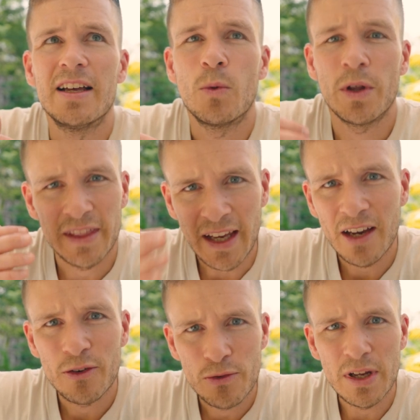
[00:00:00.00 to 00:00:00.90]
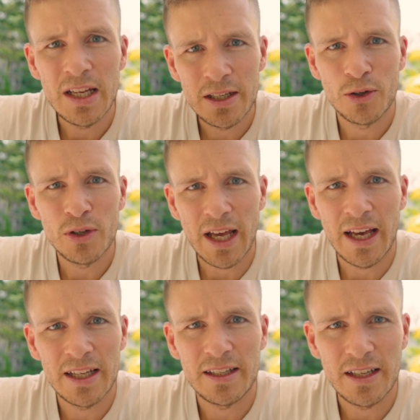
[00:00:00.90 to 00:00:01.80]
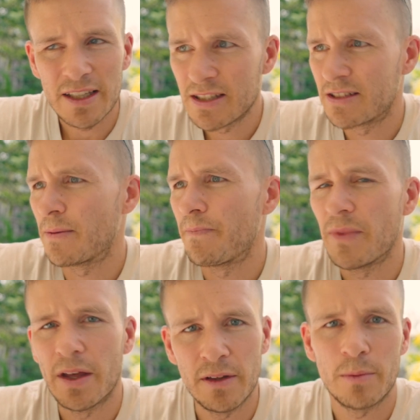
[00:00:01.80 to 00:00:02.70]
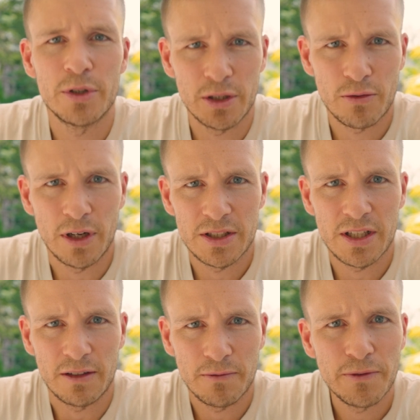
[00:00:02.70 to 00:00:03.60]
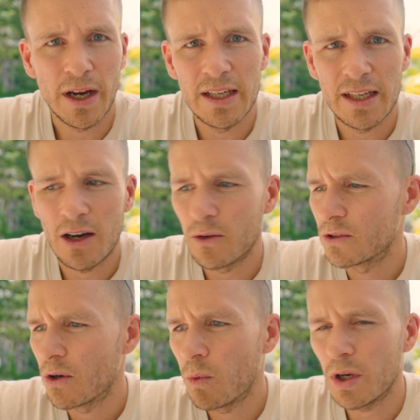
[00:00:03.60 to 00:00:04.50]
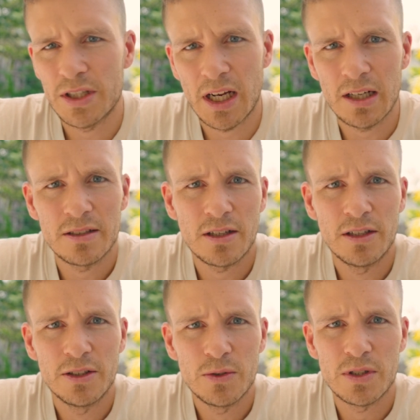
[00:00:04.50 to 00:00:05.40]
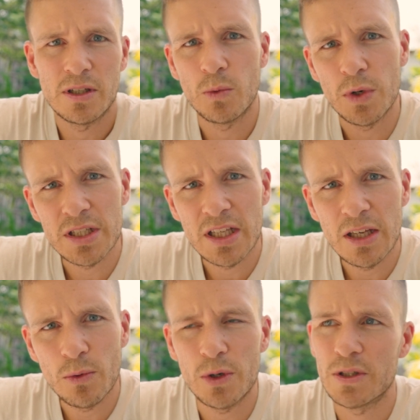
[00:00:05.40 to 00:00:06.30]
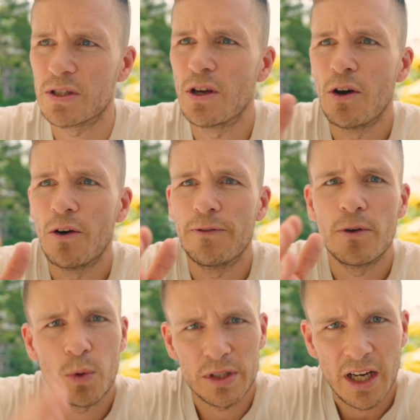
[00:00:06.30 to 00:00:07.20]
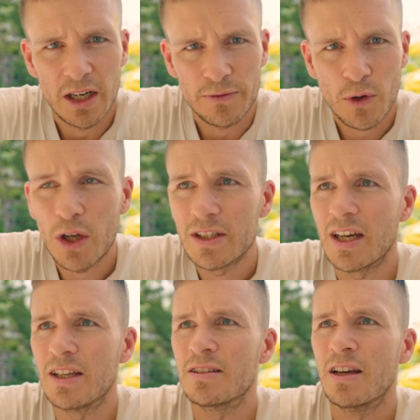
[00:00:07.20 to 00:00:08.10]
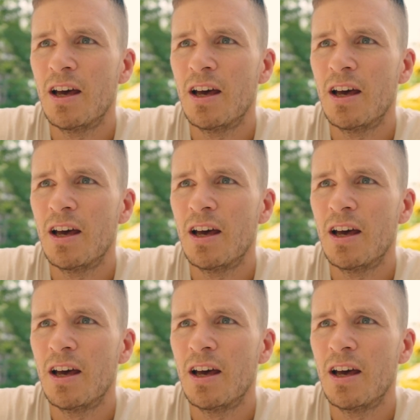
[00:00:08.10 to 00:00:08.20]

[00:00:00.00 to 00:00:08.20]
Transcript: What they are really good at is number crunching, finding out what channels are using which keywords for what kind of content